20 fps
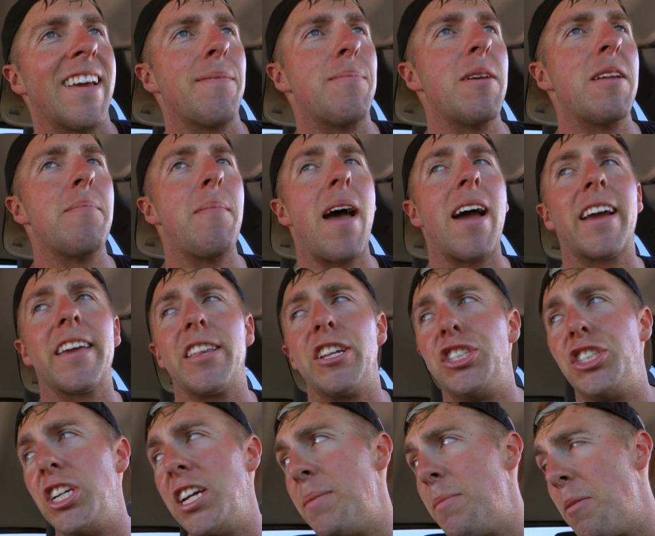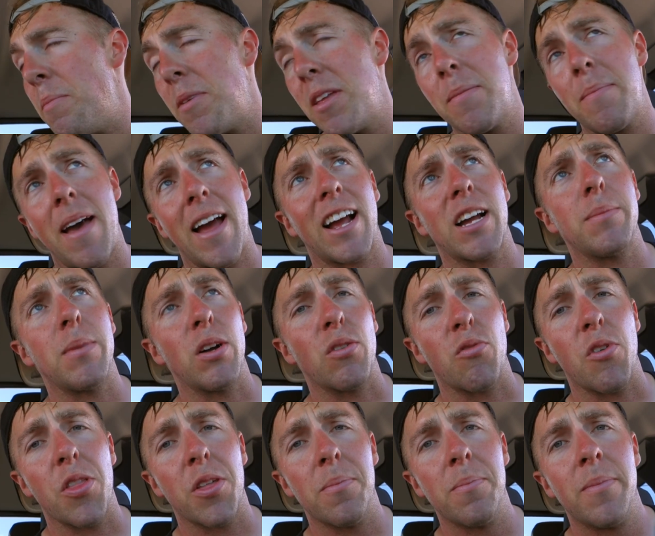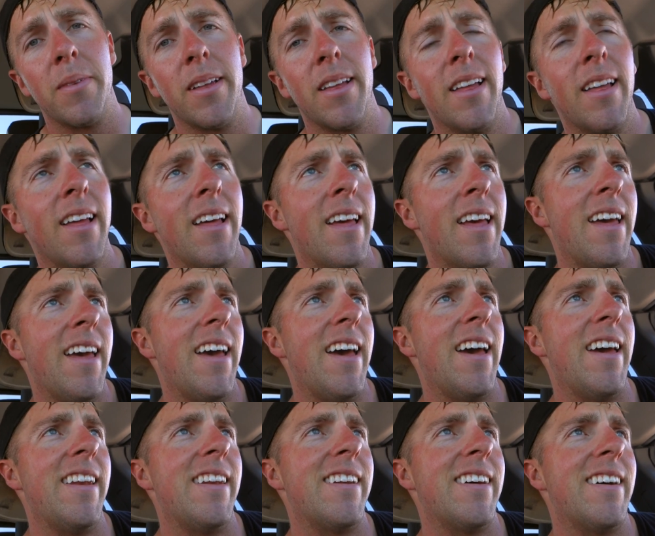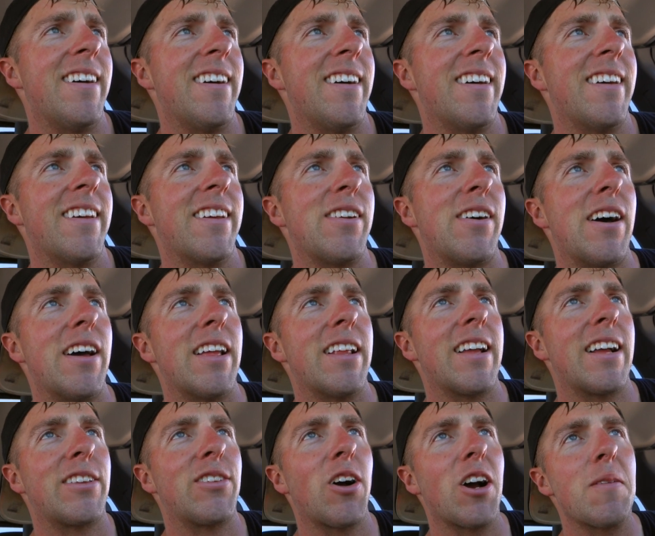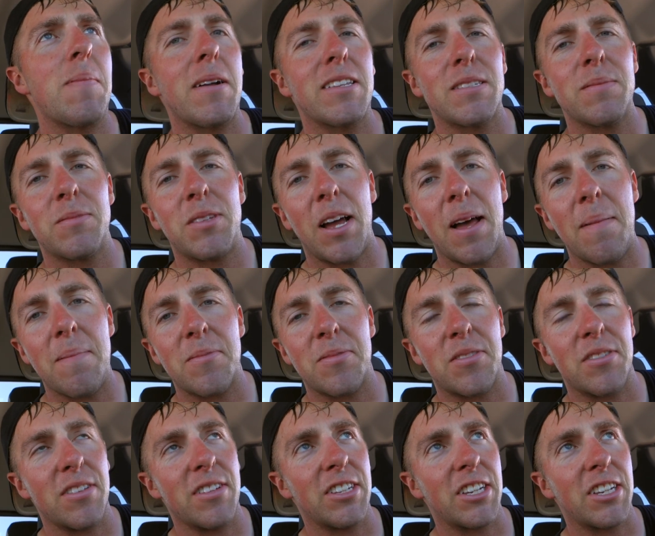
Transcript: like being back at the gym and being back on my rhythm. And, uh, you know, I, I talk about sometimes